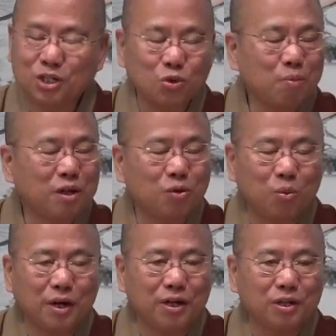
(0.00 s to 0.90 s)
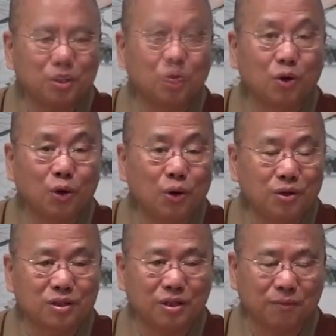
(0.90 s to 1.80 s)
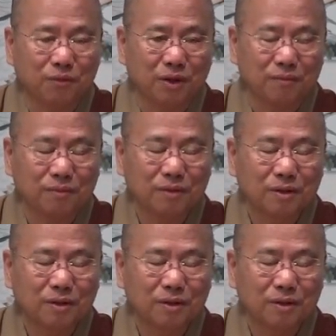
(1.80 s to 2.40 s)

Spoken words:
there's so many ways to learn something.